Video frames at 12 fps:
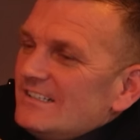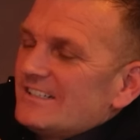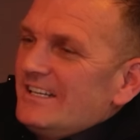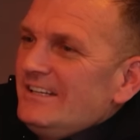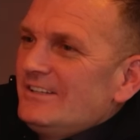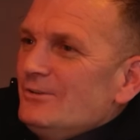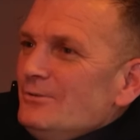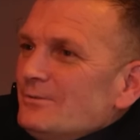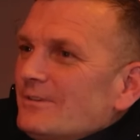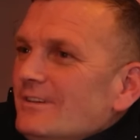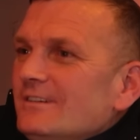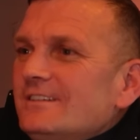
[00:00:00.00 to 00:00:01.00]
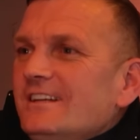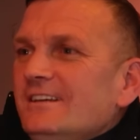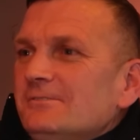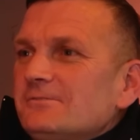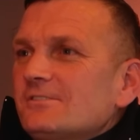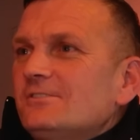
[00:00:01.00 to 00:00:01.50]
over I think here, you were no. Uh,
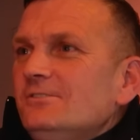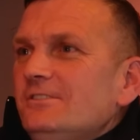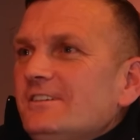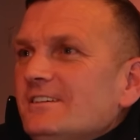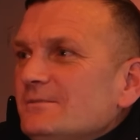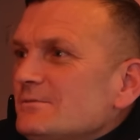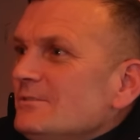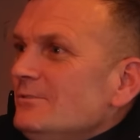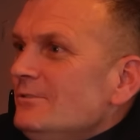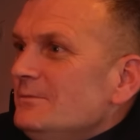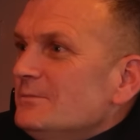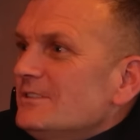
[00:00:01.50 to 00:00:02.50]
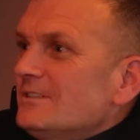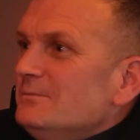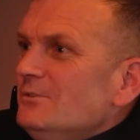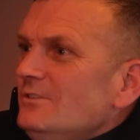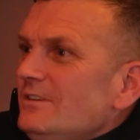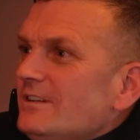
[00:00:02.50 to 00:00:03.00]
there on the Sunday. I was home on the
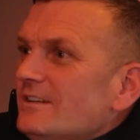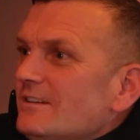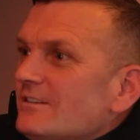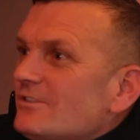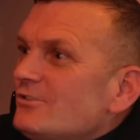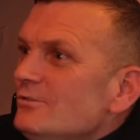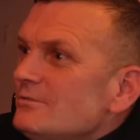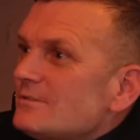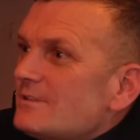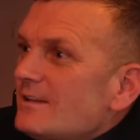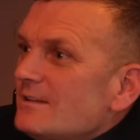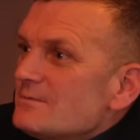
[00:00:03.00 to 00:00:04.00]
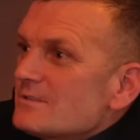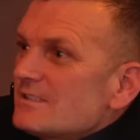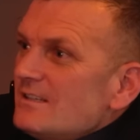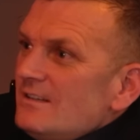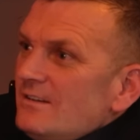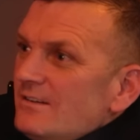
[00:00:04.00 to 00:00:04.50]
Monday yeah. or the Tuesday, was
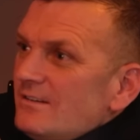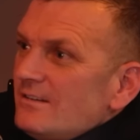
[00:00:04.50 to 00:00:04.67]
it?